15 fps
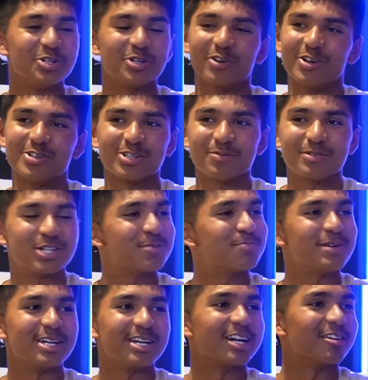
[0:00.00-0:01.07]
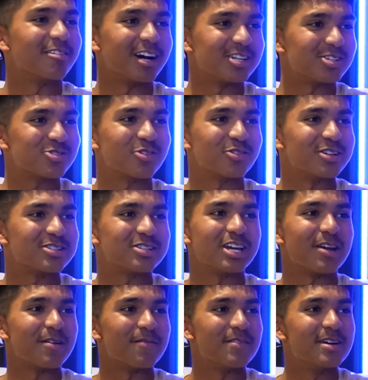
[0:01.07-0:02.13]
Euros, it'd just be a great story to
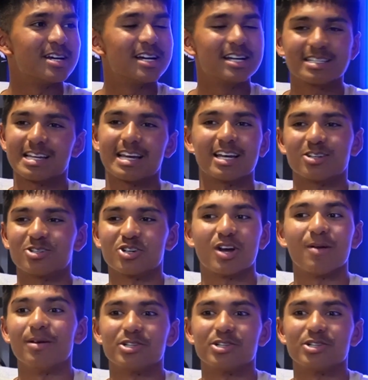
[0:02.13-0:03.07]
see him take Germany